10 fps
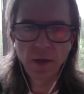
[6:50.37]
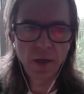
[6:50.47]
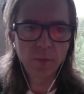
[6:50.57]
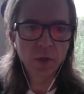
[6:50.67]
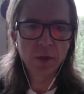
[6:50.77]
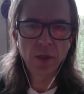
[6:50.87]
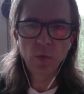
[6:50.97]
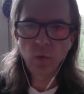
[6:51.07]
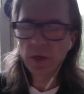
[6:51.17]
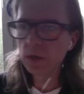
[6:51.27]
I'm not in
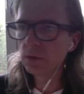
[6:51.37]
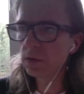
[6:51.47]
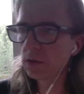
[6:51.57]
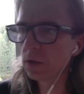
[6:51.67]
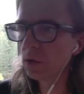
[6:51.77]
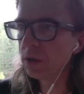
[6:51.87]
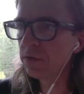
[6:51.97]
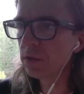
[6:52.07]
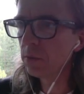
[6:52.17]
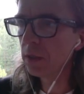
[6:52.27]
Windows so
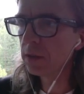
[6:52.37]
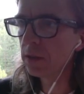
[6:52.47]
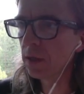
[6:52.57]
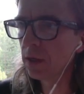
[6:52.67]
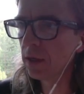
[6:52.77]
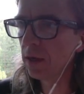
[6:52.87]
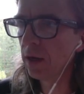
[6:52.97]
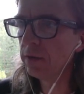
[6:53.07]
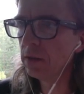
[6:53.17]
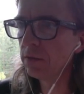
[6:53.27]
often, but I
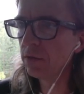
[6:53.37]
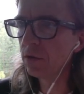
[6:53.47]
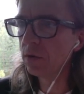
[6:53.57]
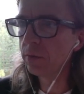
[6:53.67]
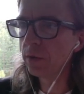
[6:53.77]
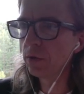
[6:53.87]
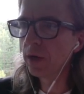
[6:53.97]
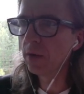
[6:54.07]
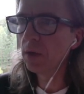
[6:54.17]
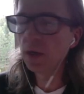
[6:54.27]
have it for
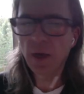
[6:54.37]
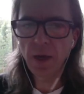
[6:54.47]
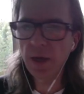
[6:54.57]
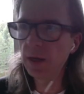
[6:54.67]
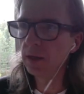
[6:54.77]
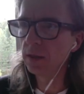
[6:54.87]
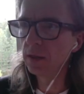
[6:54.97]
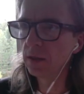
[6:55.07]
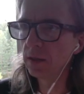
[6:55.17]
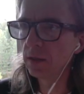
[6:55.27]
programming and
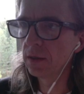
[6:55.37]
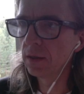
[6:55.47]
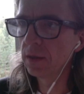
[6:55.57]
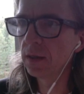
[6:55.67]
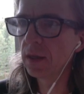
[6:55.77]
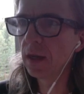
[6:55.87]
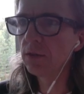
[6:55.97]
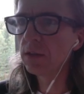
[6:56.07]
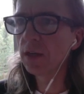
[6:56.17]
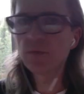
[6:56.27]
that kind of
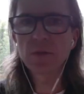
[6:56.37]
stuff.